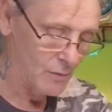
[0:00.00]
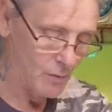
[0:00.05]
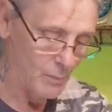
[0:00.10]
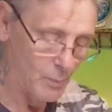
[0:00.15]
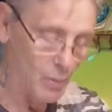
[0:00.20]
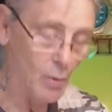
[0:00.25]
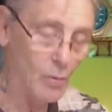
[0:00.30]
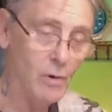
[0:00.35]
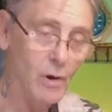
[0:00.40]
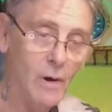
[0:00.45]

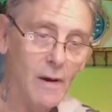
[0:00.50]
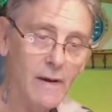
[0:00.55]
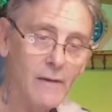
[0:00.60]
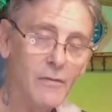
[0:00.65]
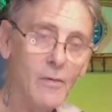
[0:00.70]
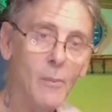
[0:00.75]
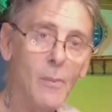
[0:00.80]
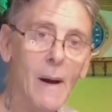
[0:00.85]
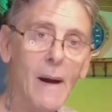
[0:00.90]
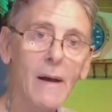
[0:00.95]
pull the
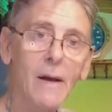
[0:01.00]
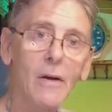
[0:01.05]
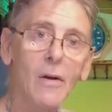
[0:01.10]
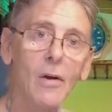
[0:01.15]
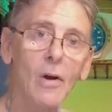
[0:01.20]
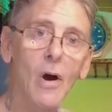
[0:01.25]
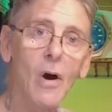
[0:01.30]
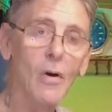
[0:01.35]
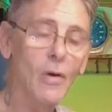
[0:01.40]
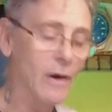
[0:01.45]
lever back and
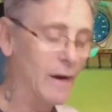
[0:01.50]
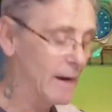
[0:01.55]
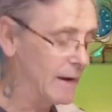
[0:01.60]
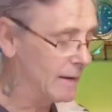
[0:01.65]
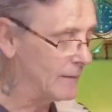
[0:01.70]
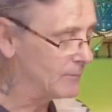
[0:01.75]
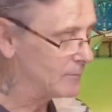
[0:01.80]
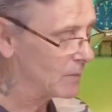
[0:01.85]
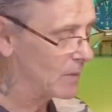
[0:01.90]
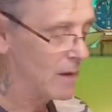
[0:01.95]
cock it,
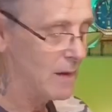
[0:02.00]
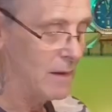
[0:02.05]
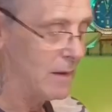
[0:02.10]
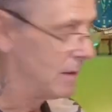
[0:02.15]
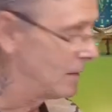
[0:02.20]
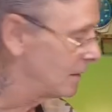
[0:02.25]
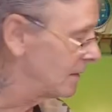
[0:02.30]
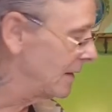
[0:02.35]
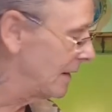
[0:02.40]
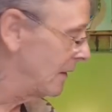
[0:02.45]

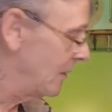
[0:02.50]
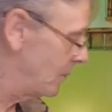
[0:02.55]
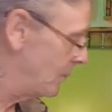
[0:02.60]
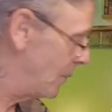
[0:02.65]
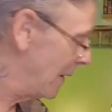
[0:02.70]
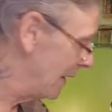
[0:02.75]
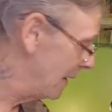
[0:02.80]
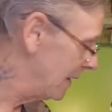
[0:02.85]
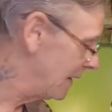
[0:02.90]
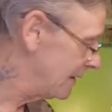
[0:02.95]
get the
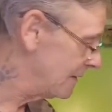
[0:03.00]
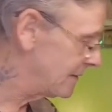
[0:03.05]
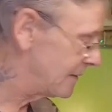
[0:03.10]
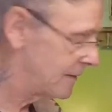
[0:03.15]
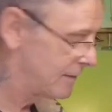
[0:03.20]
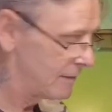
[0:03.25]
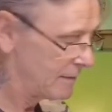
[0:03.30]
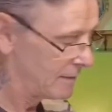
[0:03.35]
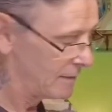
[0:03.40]
pellet,